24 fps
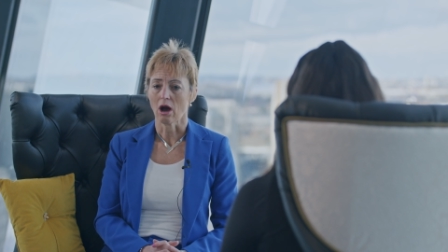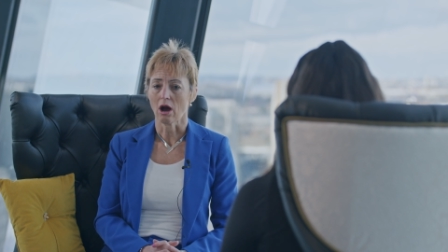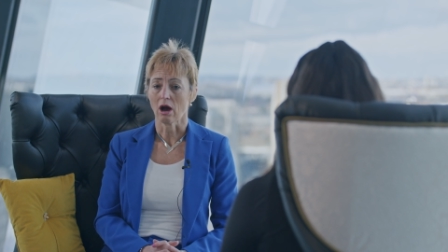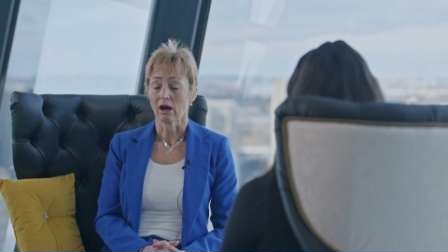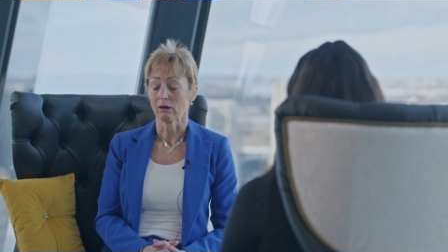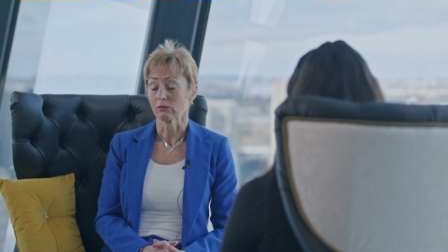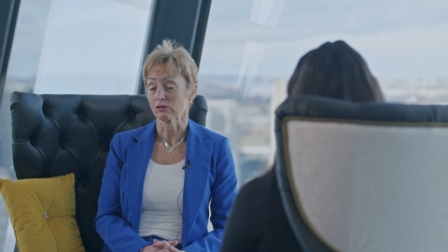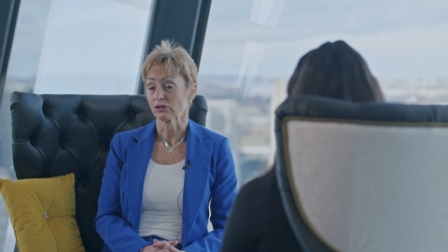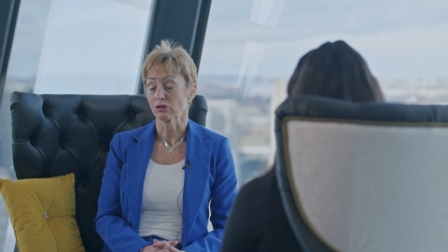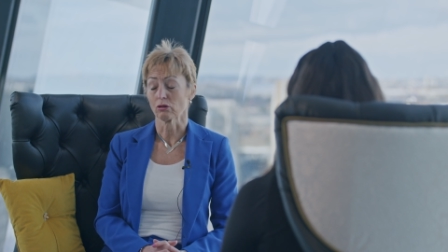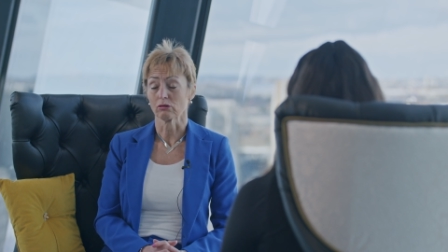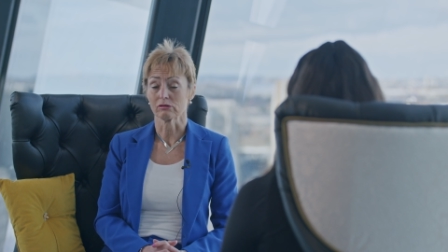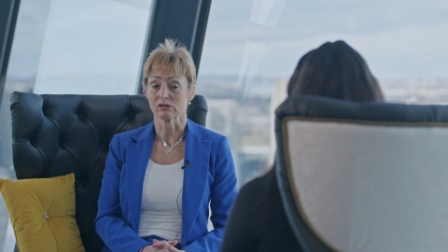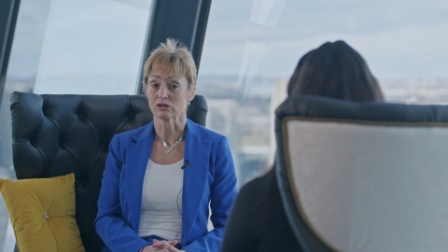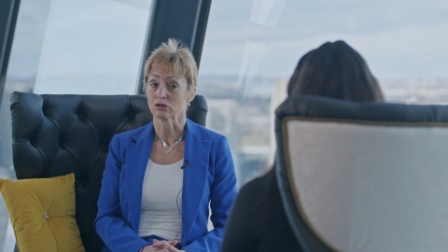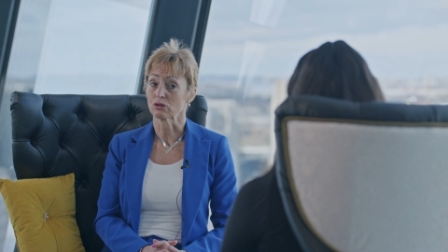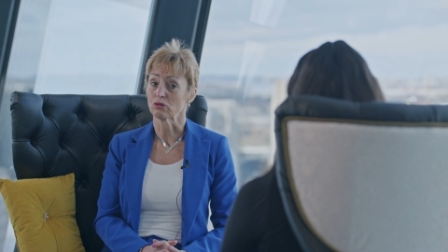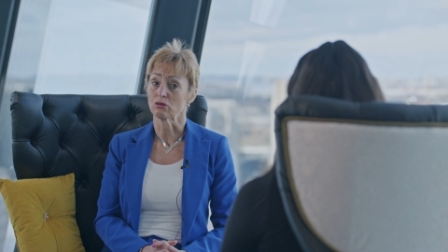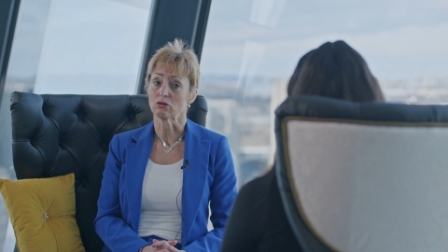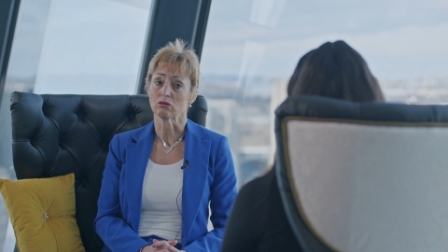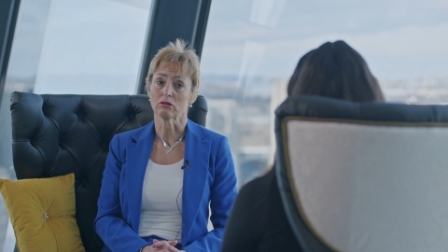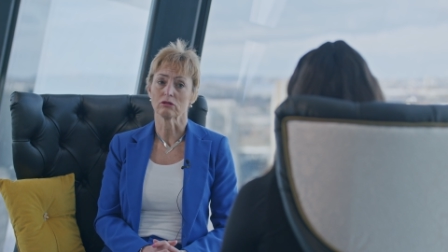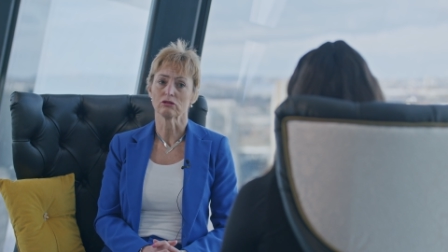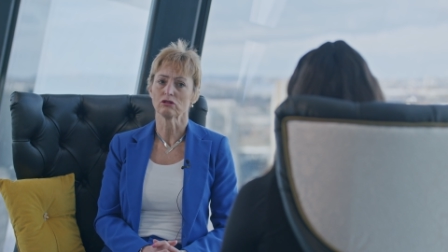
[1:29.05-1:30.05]
I was told at
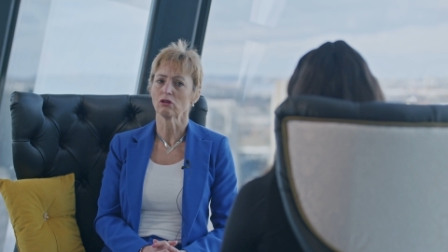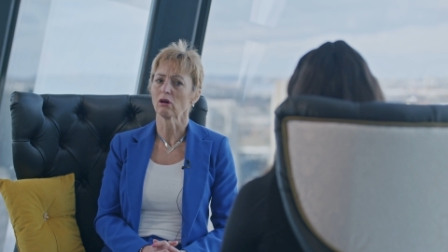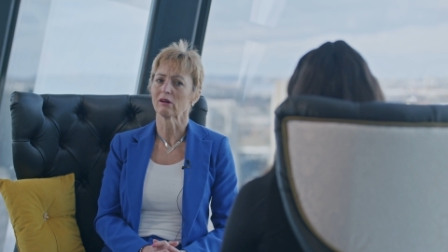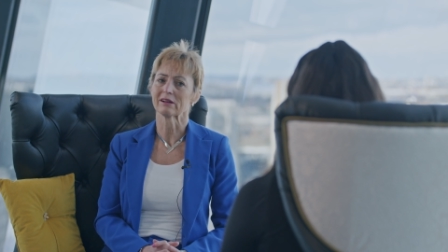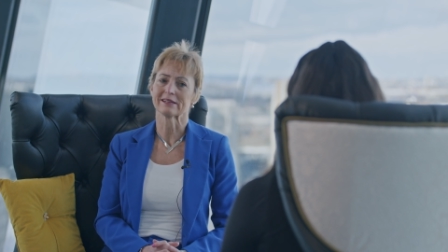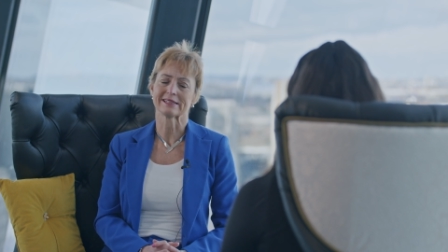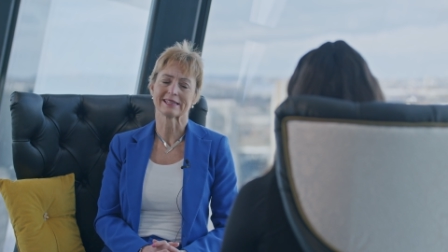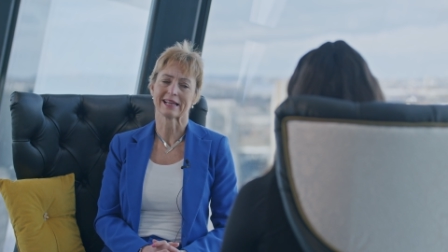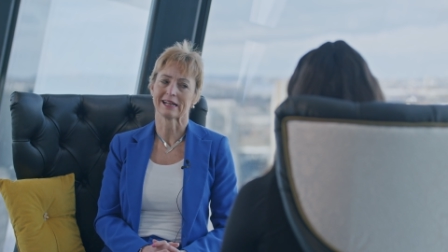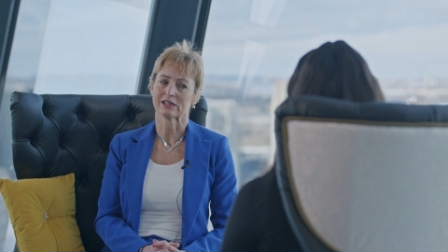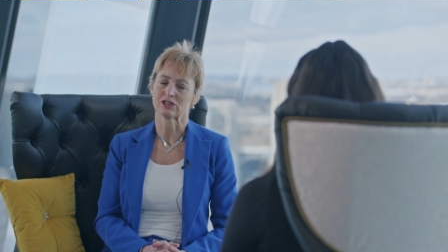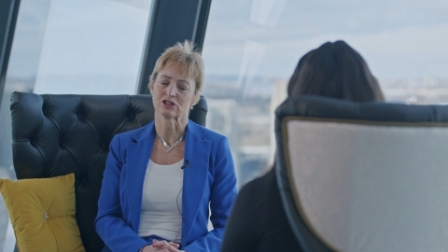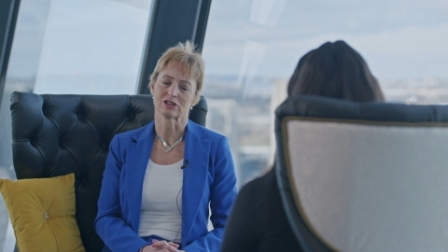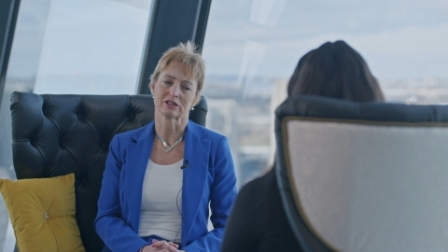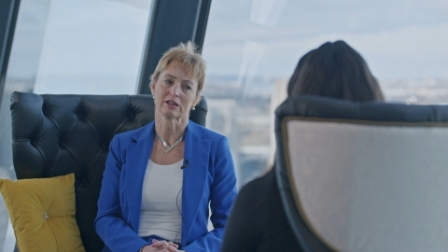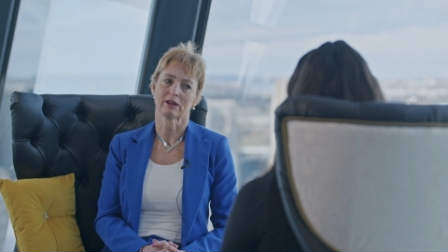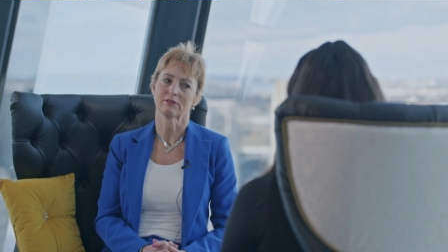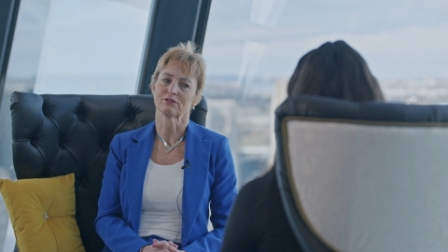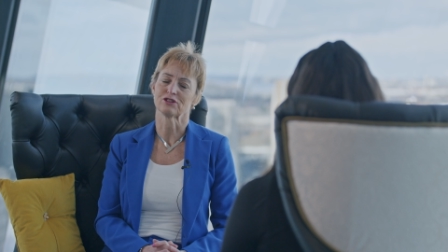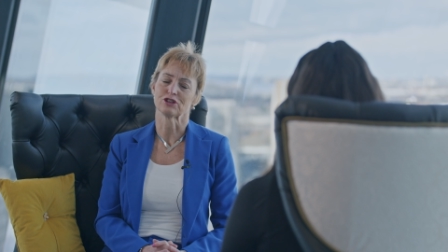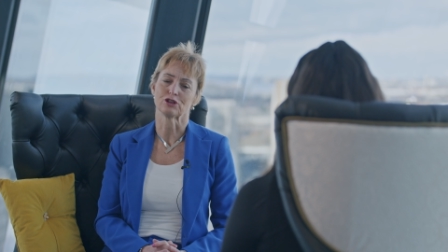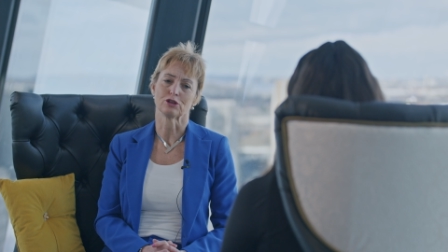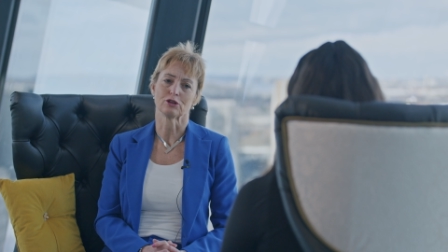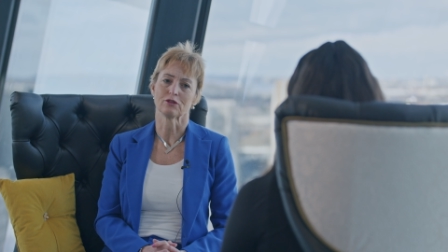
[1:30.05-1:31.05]
school, not intelligent
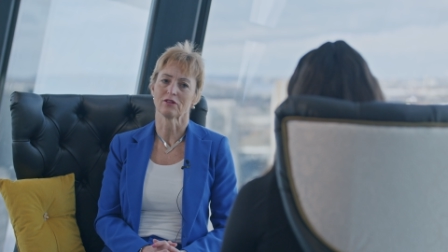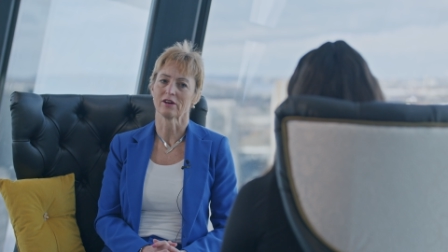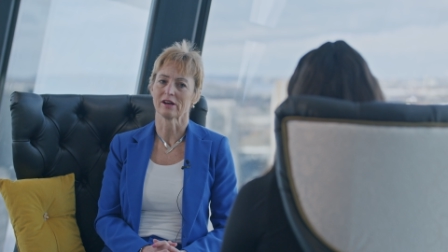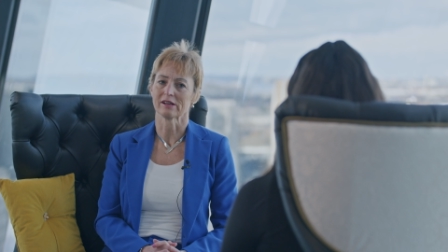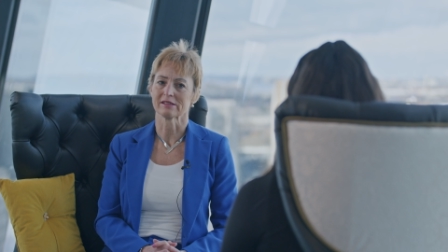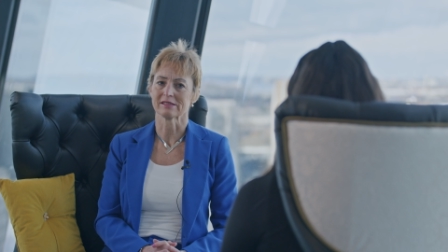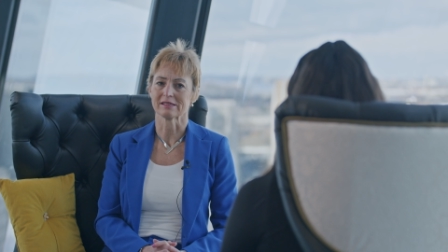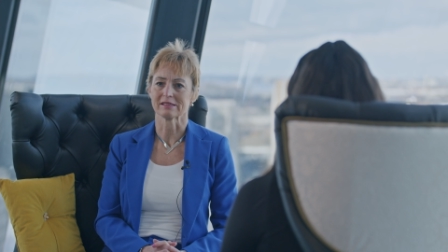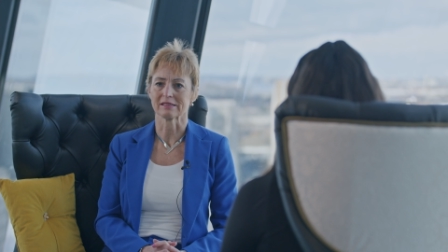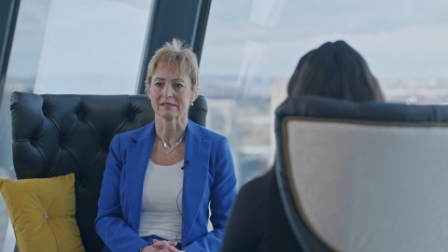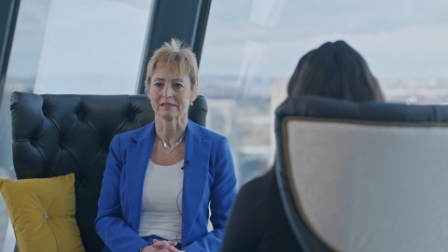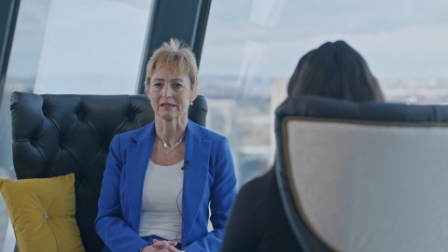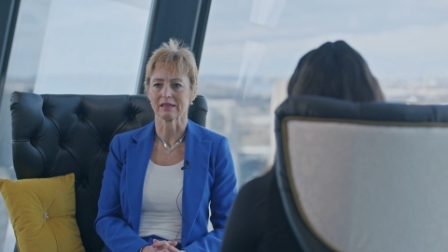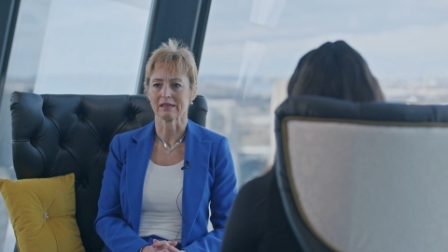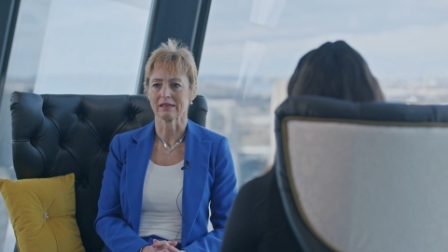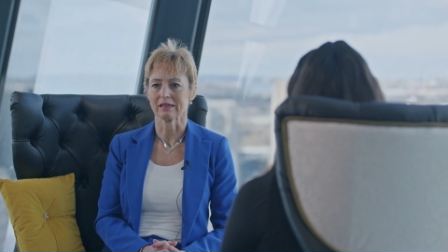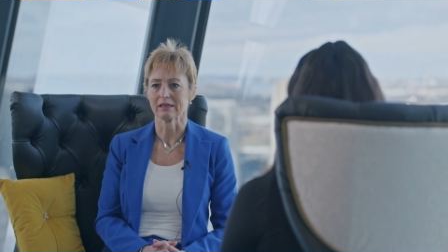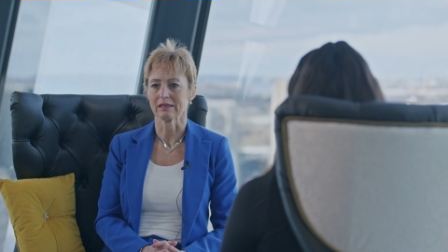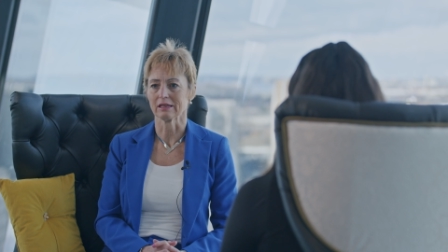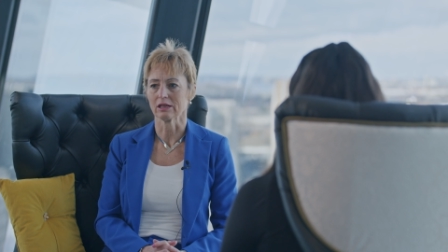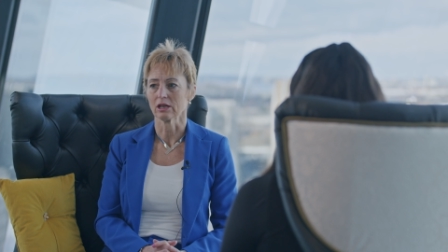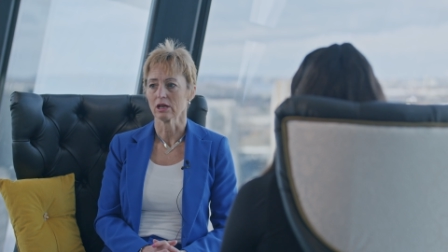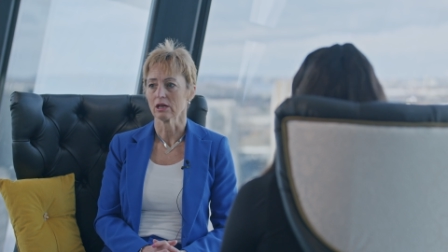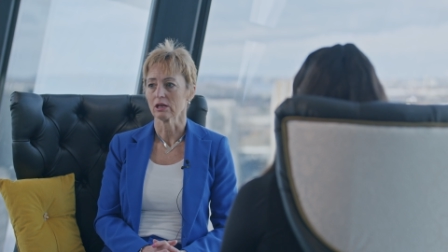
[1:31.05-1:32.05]
enough to
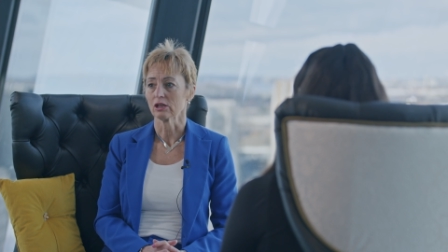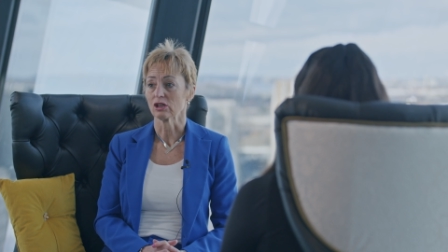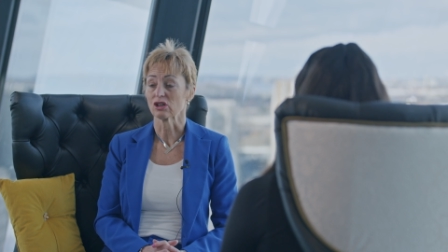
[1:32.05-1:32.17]
university,